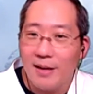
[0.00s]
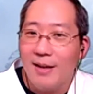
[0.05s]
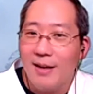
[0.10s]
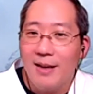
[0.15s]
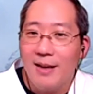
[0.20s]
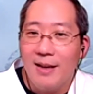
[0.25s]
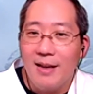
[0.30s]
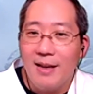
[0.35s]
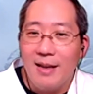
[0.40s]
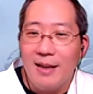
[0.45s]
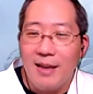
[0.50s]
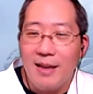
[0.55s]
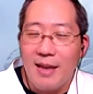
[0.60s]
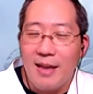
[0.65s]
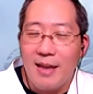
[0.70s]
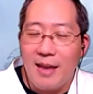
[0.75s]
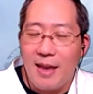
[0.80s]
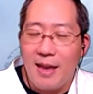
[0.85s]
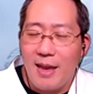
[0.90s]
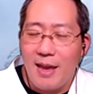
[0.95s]
And one of
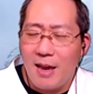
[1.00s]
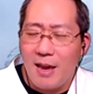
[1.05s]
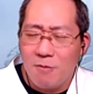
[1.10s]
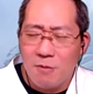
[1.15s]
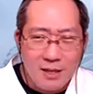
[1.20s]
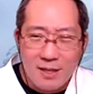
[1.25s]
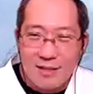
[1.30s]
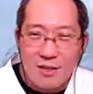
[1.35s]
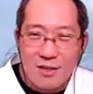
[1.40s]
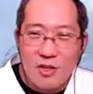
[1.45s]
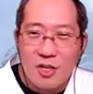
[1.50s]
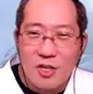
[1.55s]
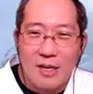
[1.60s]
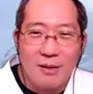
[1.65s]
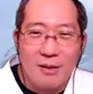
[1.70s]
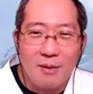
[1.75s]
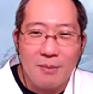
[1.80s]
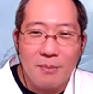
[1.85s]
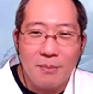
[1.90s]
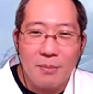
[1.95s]
the things that Sheryl
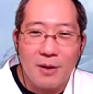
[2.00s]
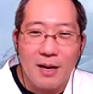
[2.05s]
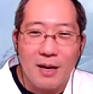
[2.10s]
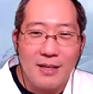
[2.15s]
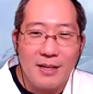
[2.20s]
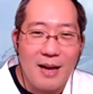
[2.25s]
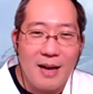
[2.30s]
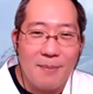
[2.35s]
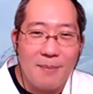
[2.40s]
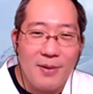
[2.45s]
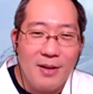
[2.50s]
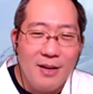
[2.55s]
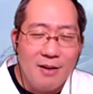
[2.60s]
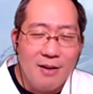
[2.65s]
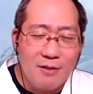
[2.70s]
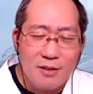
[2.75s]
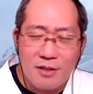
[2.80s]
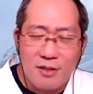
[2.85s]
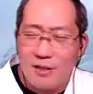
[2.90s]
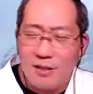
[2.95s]
brought up was
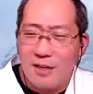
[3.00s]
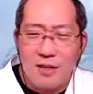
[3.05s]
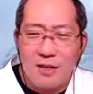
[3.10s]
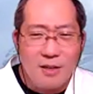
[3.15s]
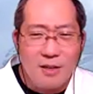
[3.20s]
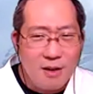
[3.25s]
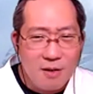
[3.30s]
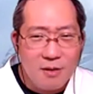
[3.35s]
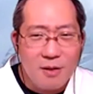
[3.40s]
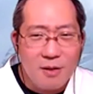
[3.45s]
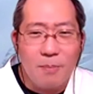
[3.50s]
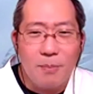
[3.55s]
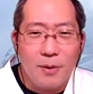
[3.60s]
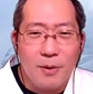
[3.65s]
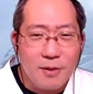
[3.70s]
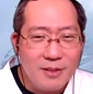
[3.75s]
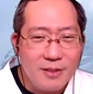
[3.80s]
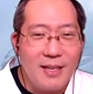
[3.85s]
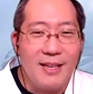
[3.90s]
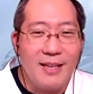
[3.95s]
she's like, the
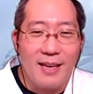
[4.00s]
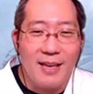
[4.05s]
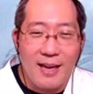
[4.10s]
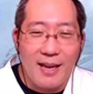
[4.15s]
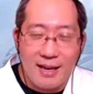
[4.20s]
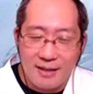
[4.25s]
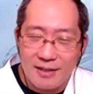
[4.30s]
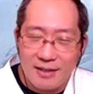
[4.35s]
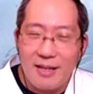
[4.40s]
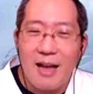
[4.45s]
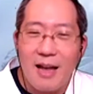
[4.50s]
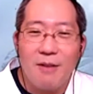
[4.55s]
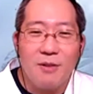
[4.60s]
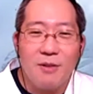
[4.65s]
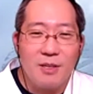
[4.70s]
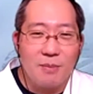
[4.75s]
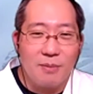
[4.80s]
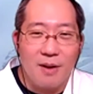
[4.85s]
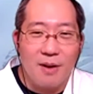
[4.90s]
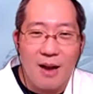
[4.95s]
birthday cakes, that was
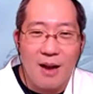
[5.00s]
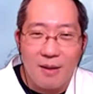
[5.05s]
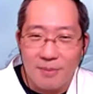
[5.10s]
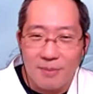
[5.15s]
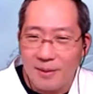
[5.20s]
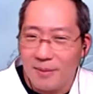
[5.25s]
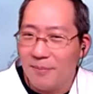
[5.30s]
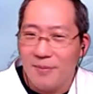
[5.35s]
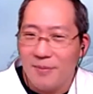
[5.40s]
a problem.